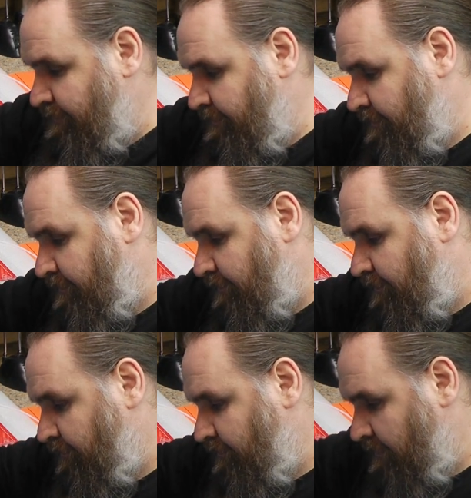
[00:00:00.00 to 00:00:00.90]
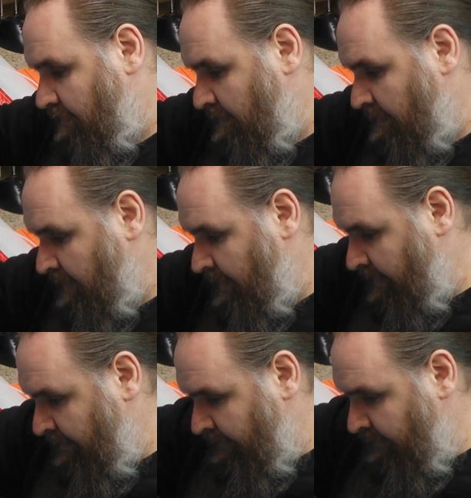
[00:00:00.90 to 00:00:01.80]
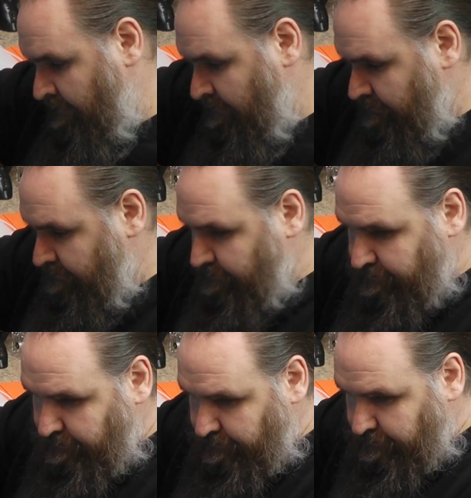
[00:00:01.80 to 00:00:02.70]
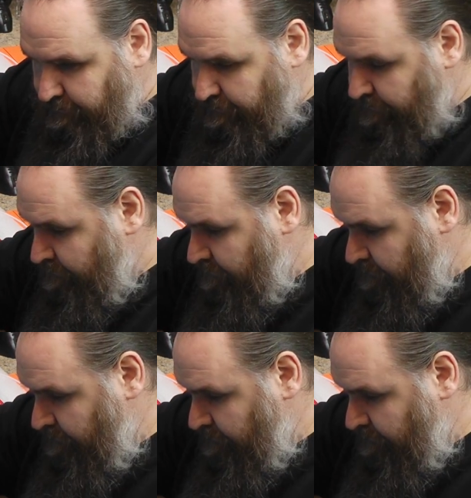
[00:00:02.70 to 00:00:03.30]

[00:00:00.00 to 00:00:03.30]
Nothing is said.